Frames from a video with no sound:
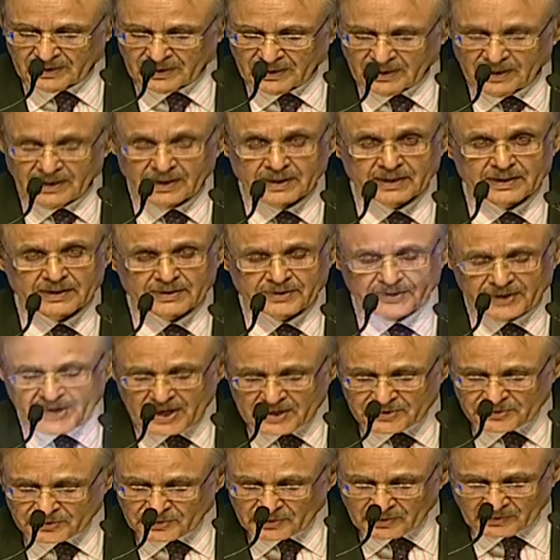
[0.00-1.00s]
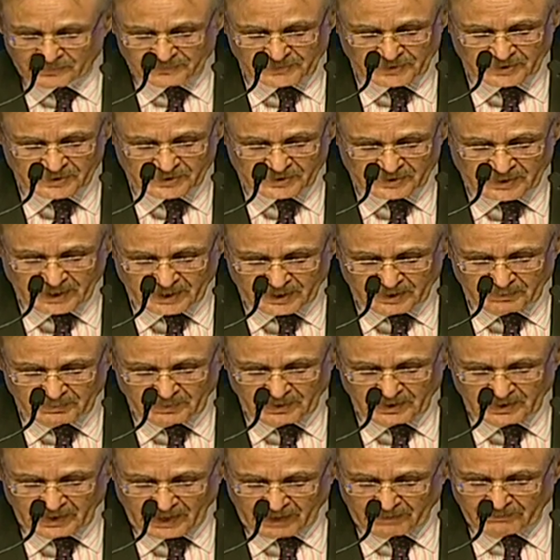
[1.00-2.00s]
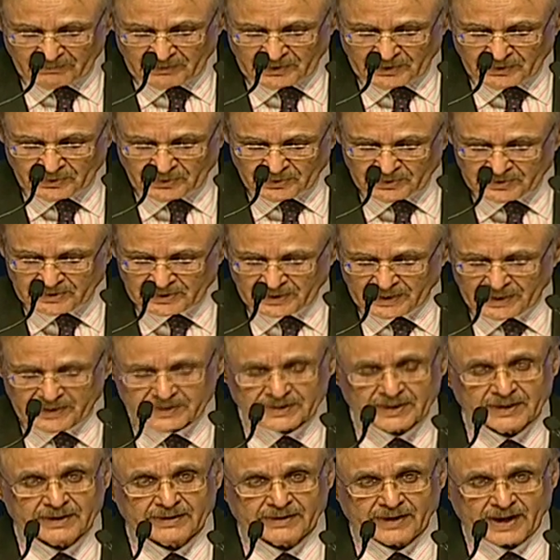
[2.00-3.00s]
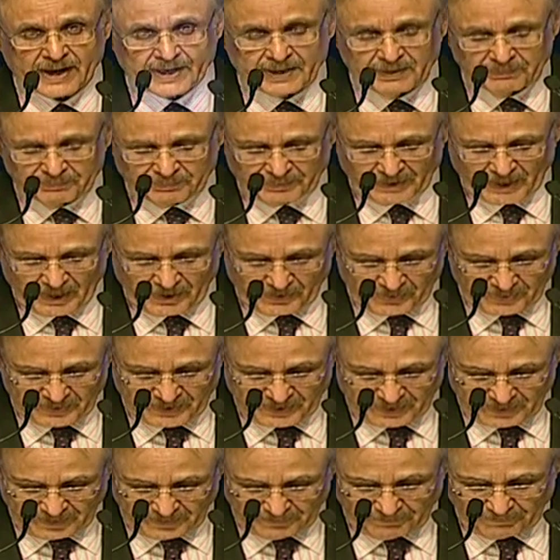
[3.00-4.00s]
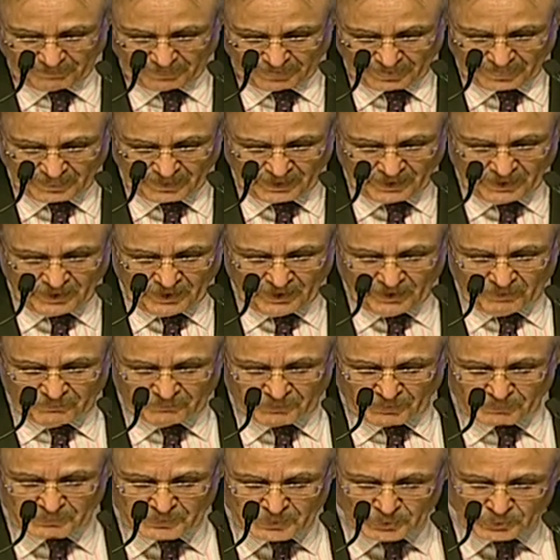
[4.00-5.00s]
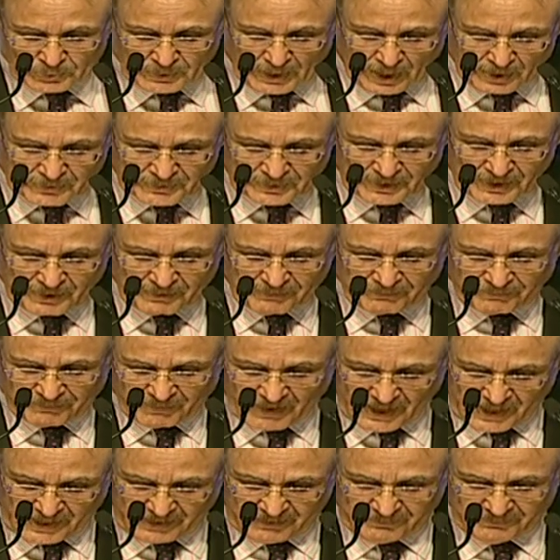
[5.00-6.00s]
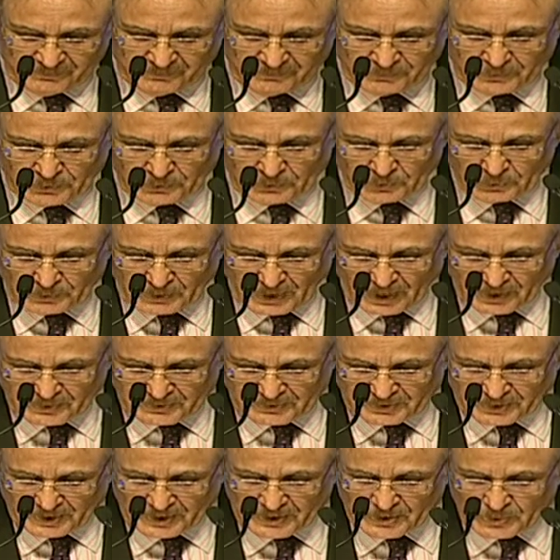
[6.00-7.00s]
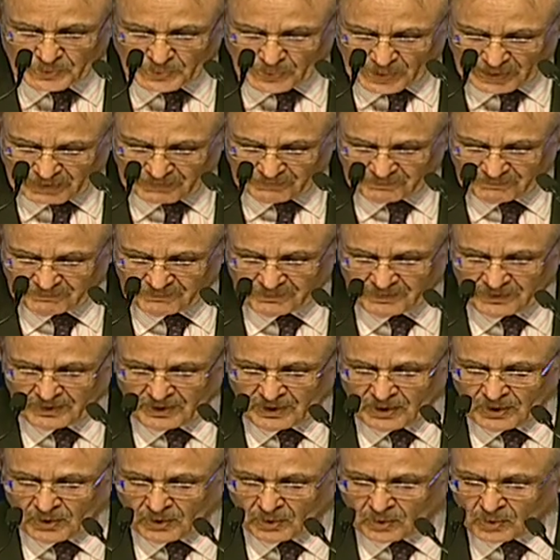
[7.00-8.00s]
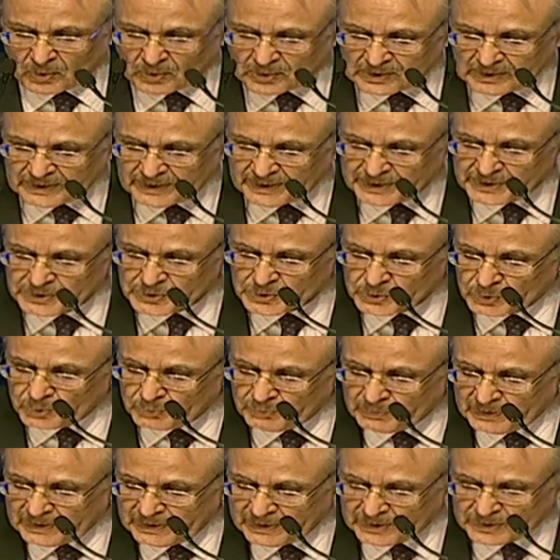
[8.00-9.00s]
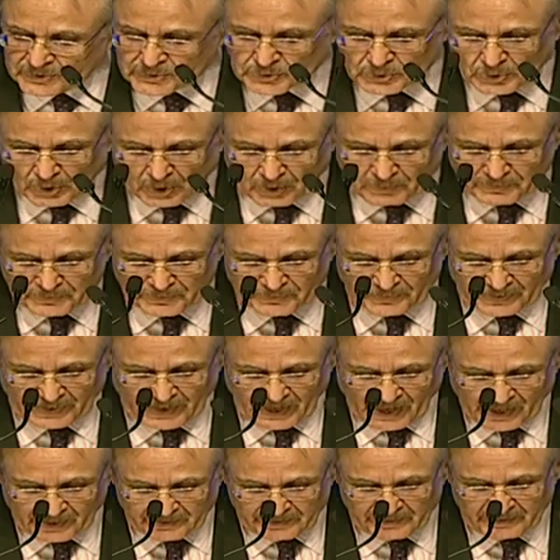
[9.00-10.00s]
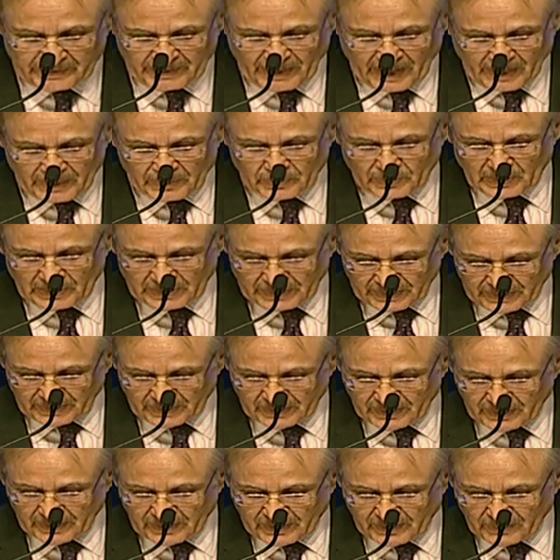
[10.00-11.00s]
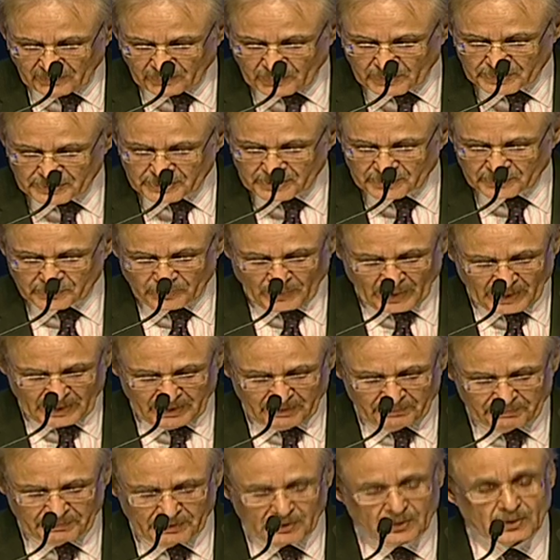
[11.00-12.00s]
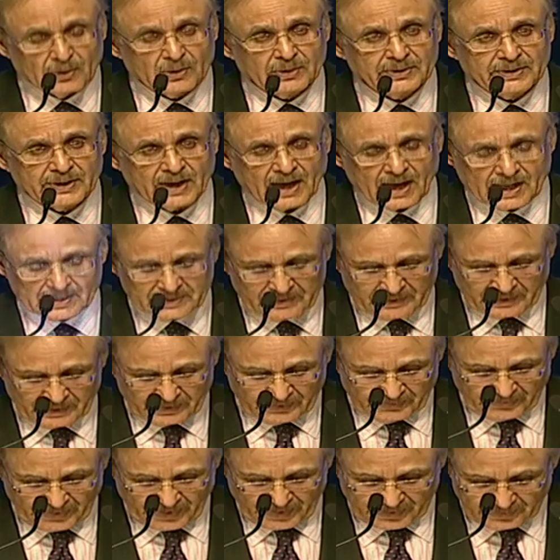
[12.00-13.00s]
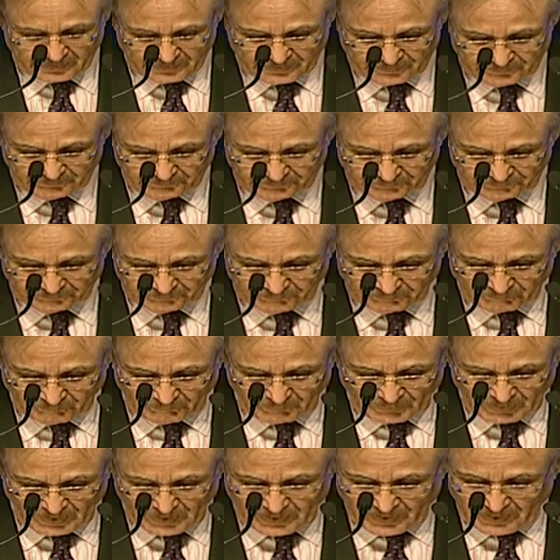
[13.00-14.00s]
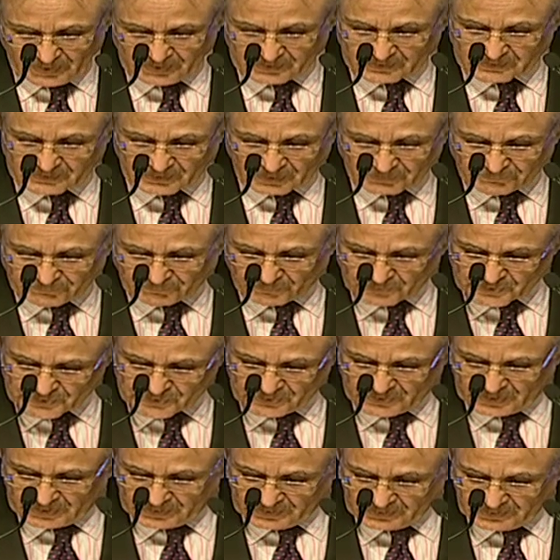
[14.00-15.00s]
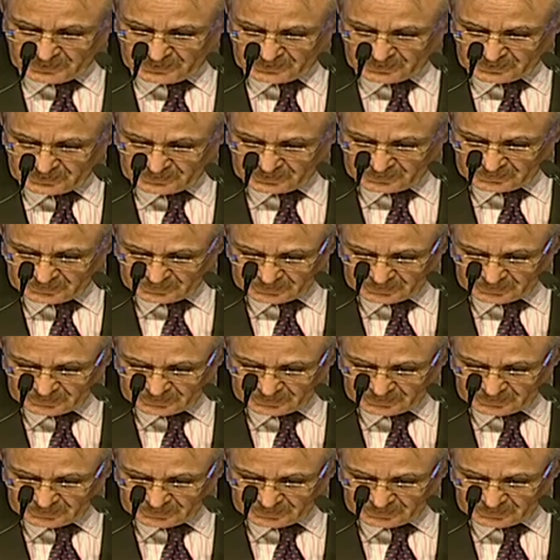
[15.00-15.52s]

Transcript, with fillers: creation of sustainable livelihoods is a crying priority. From 2005 to 2012, only 2 million jobs were added annually, which is well below the asking rate. It is unfortunate that